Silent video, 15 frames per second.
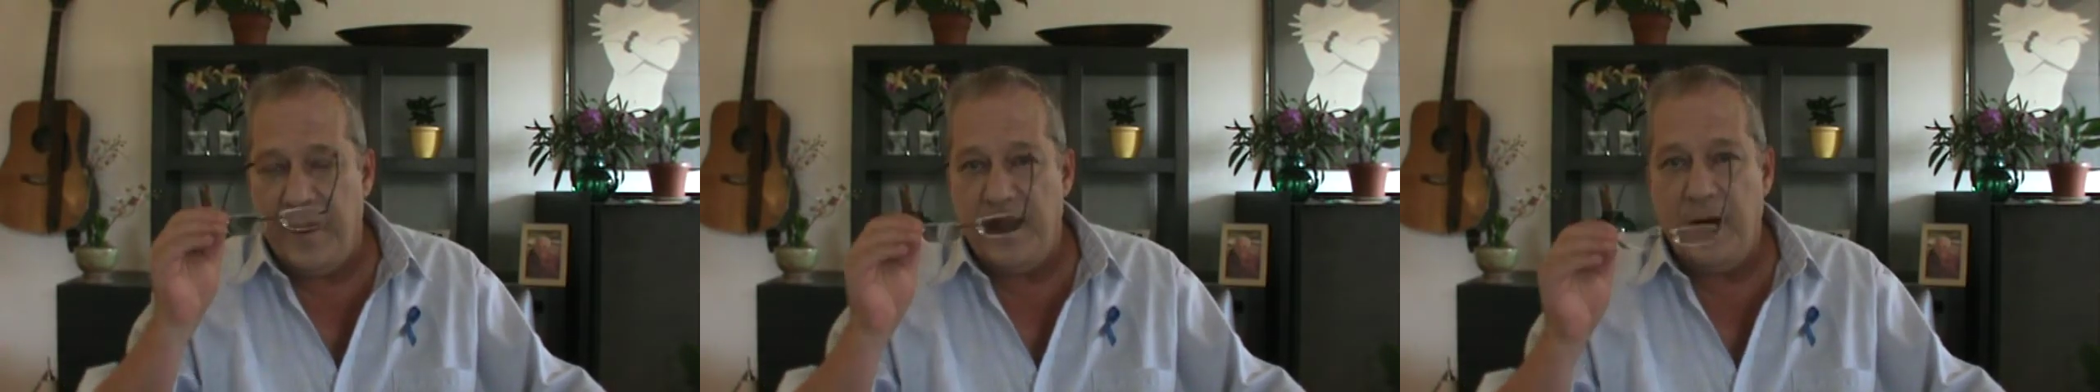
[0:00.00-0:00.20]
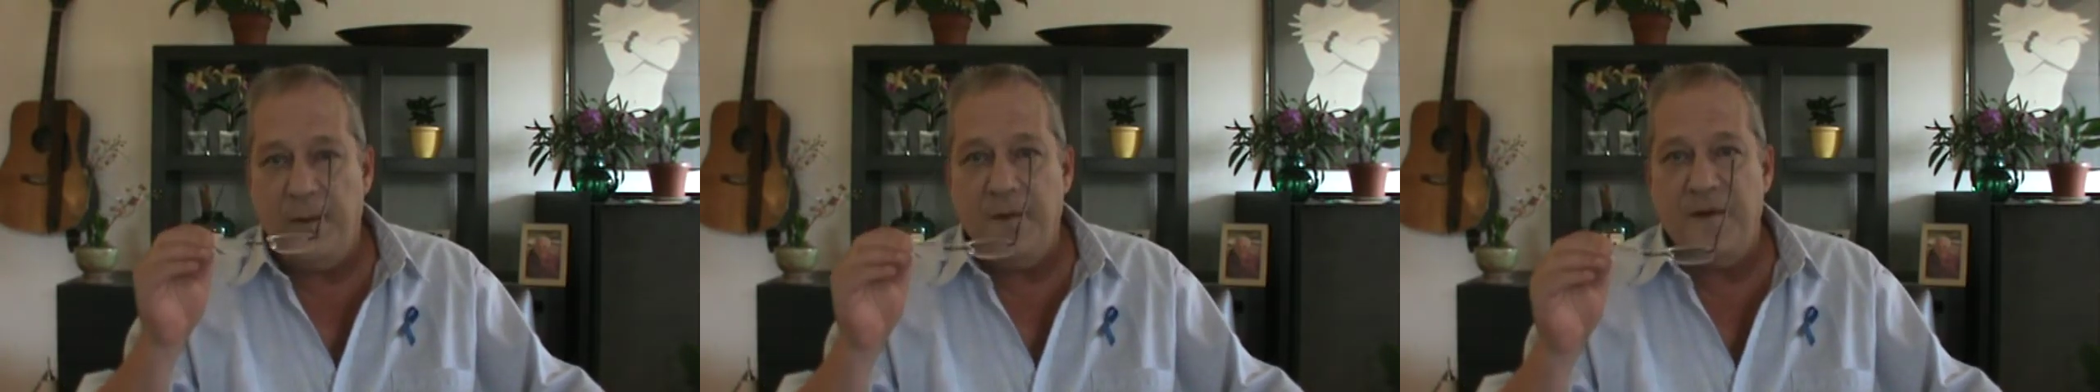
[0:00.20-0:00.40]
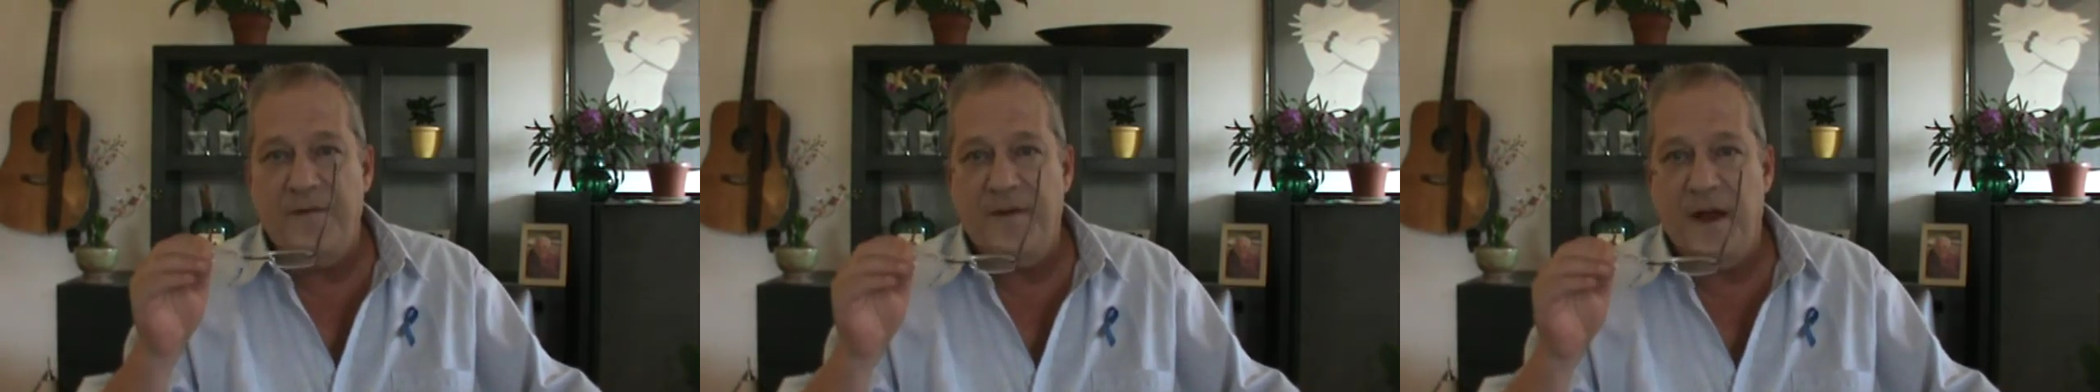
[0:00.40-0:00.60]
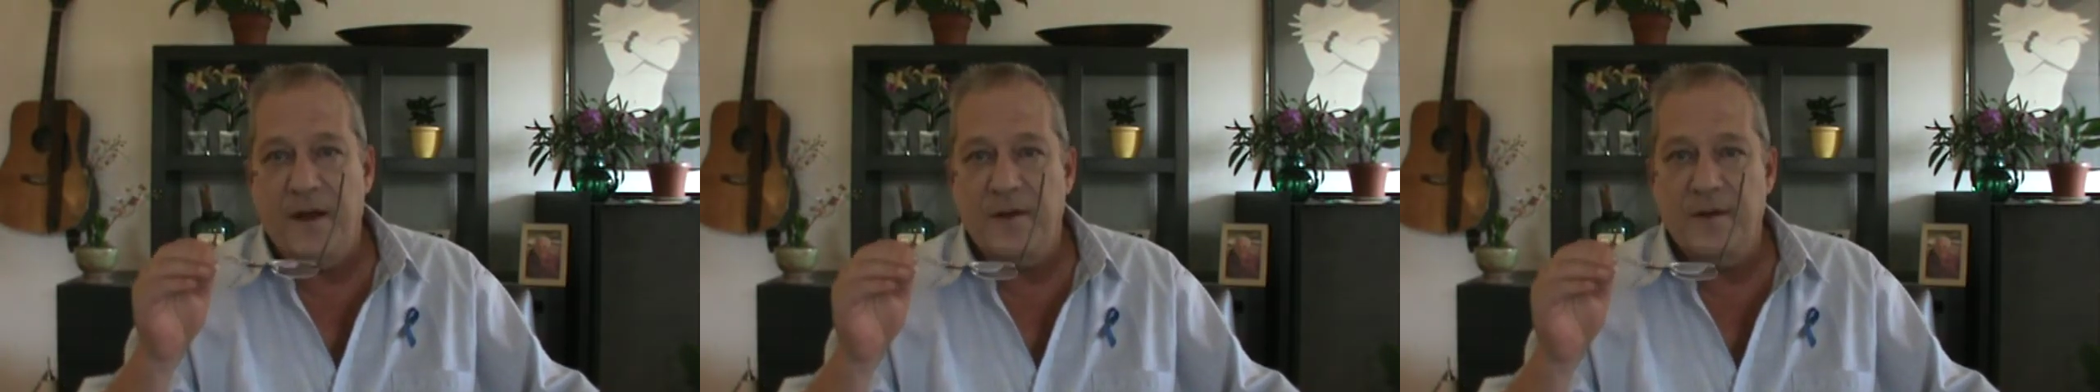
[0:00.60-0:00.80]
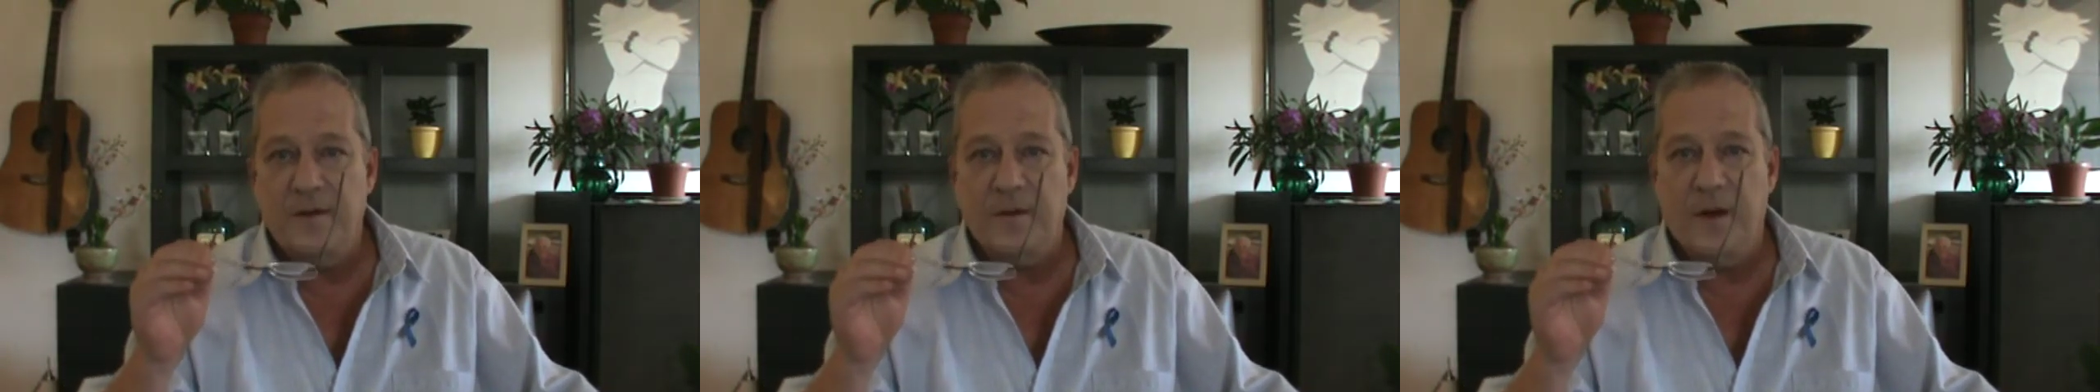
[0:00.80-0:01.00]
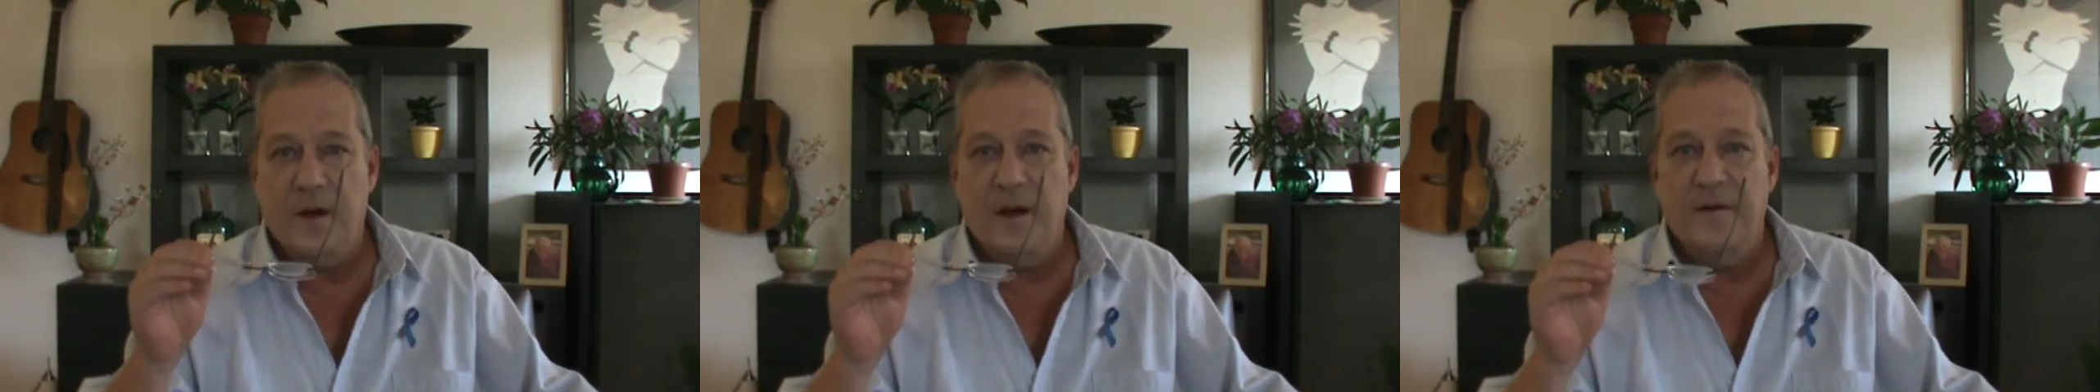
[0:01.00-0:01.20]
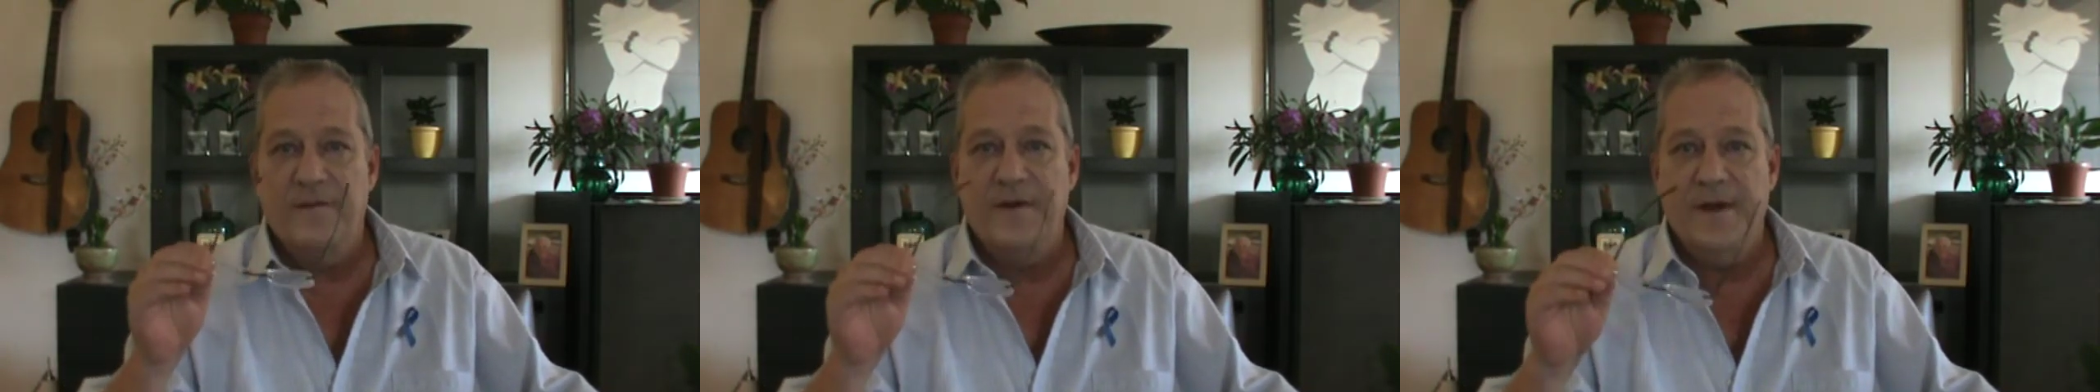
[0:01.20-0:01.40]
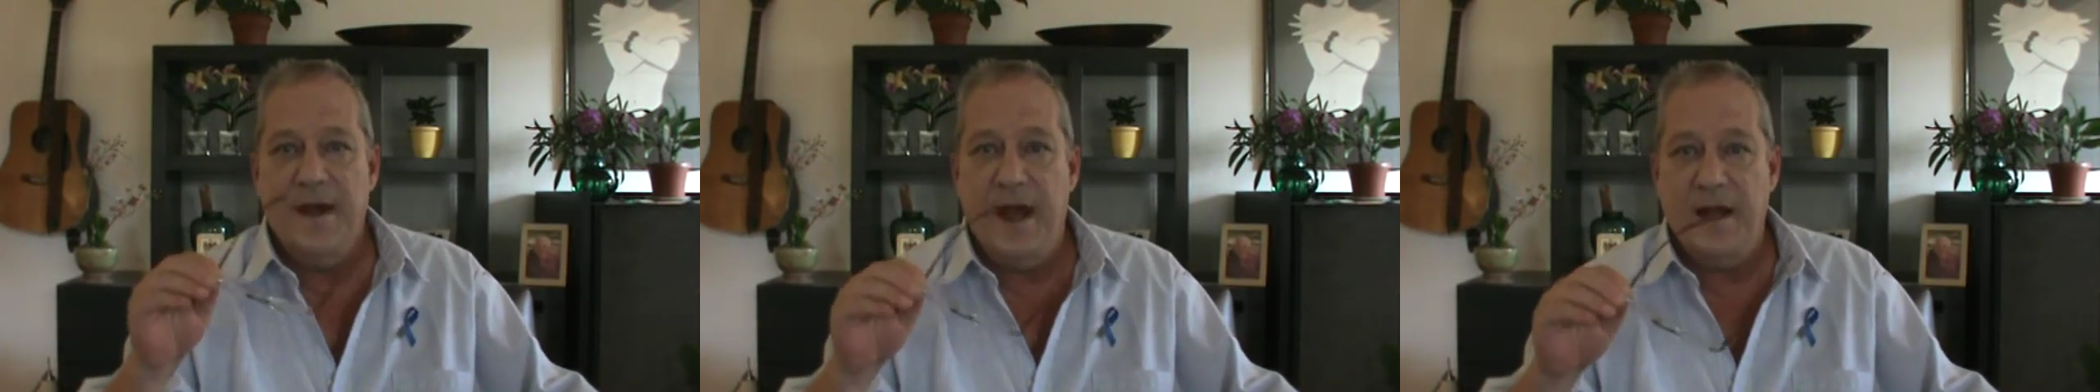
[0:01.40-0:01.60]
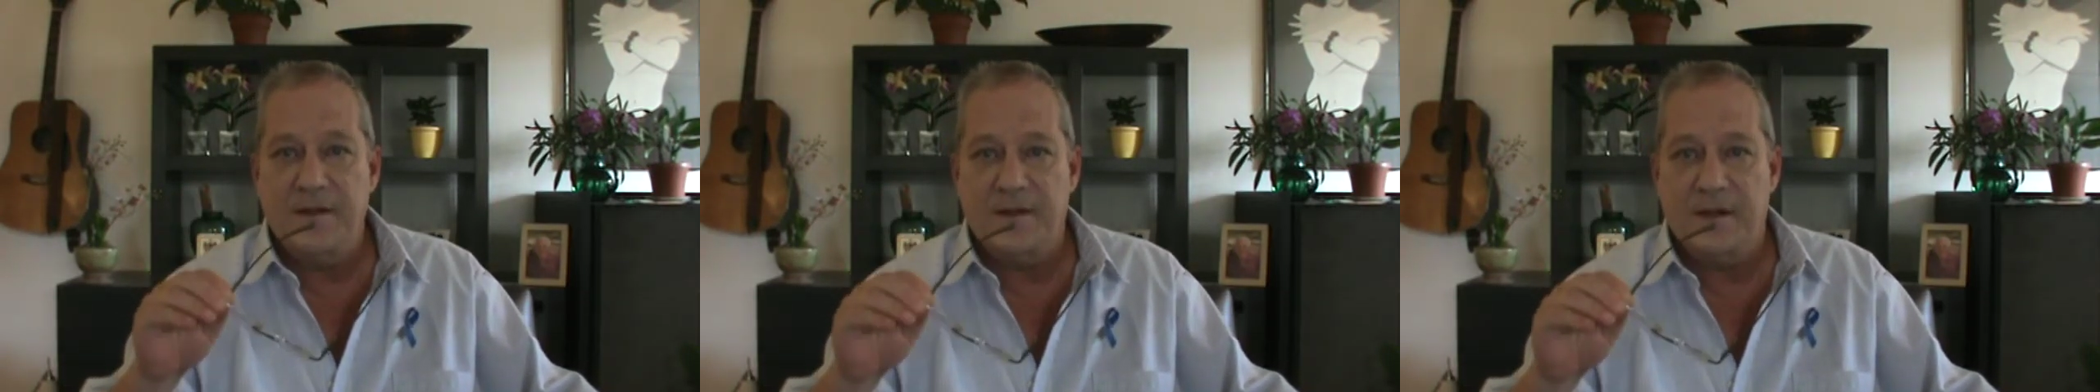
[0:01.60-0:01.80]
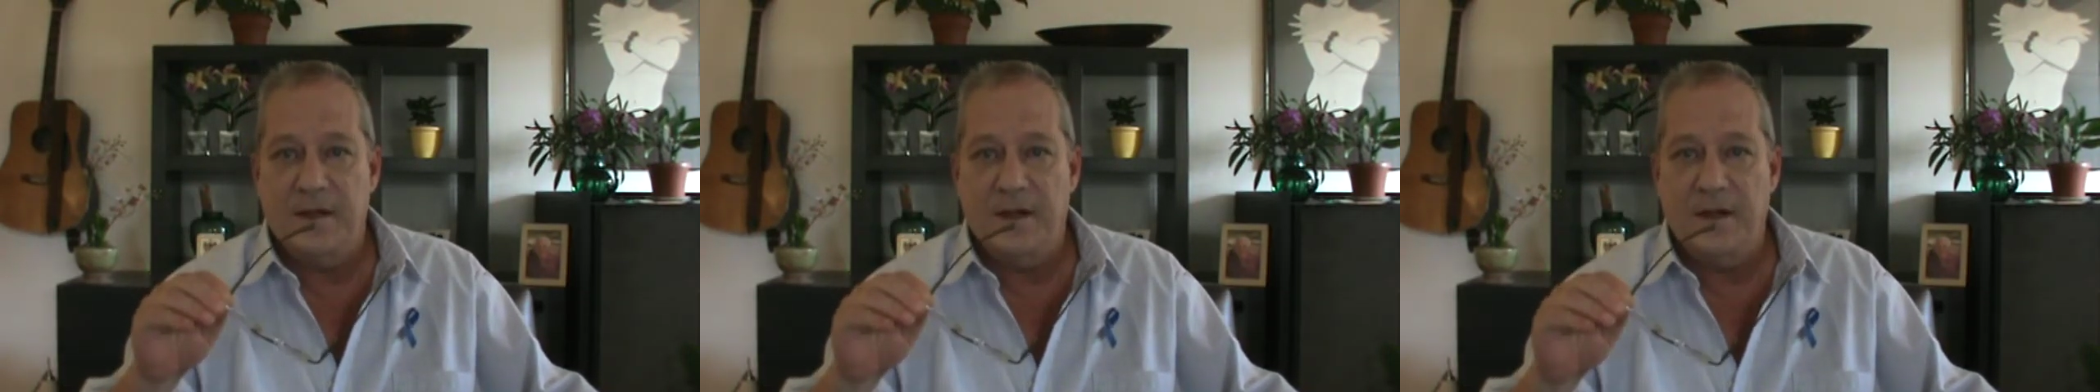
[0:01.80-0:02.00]
and I'm the founder of
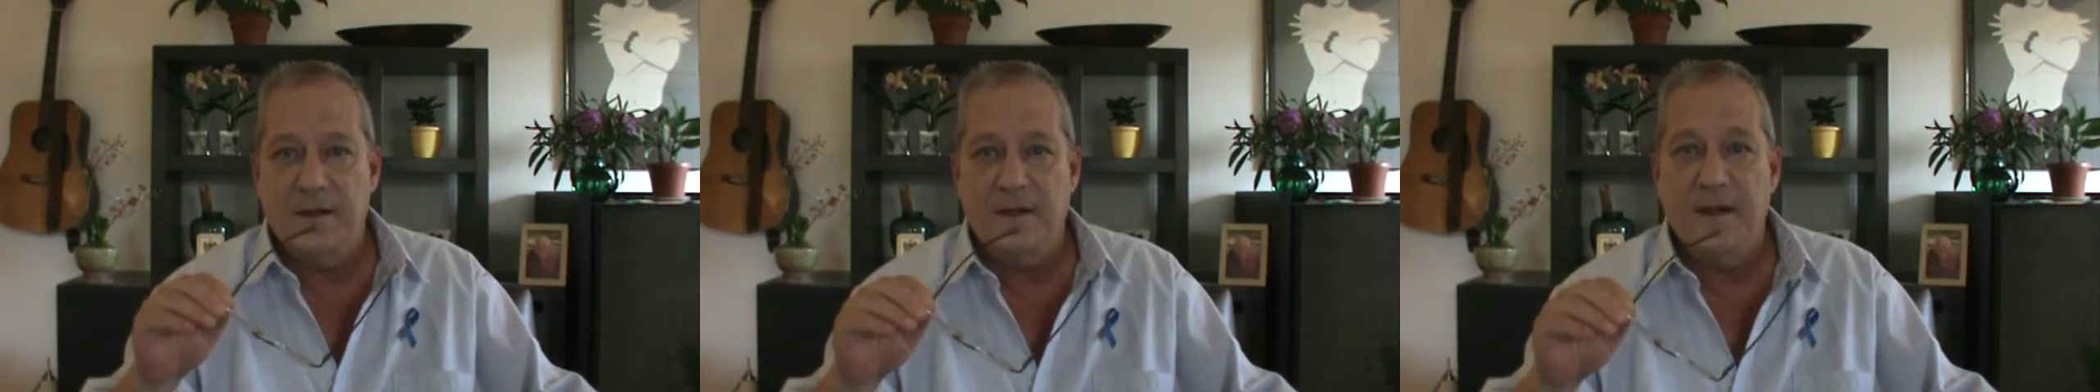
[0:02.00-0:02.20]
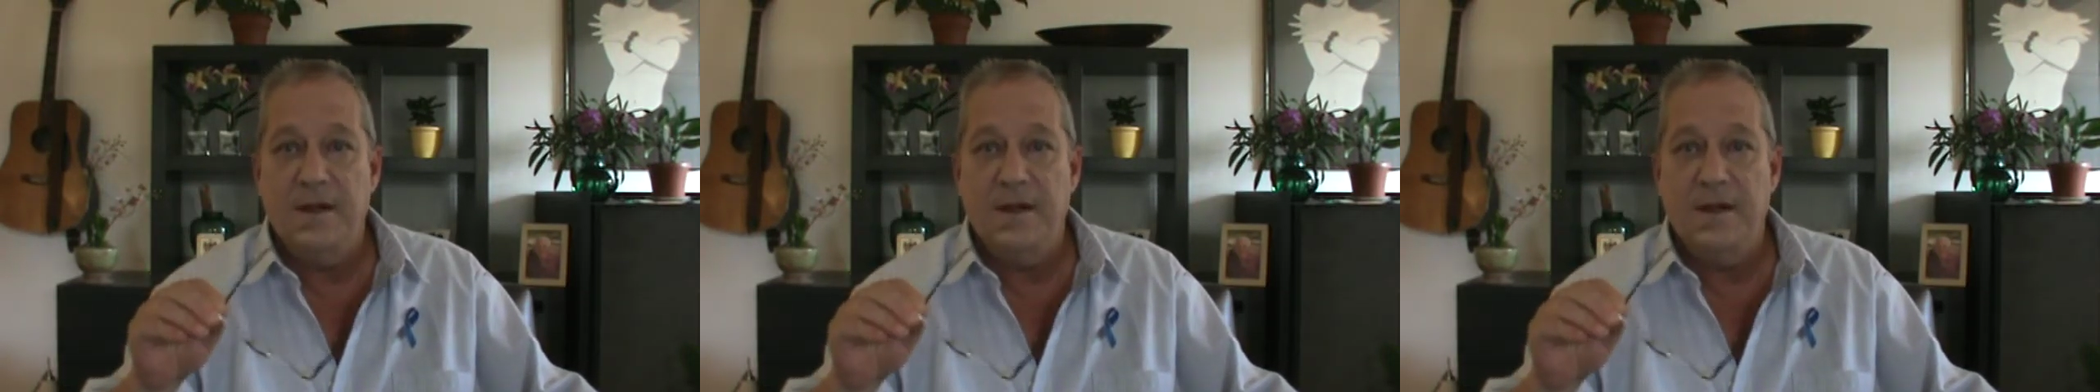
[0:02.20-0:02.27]
NAASCA,